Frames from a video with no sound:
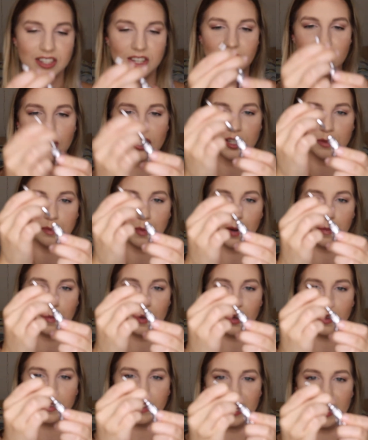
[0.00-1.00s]
So you can just pop
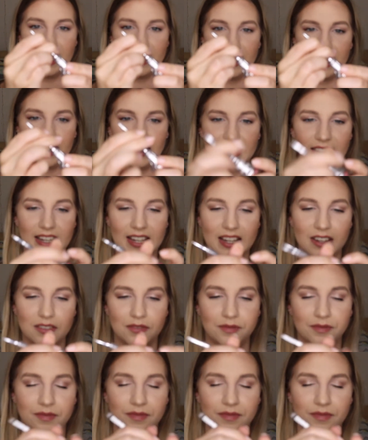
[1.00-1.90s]
it on the end like that,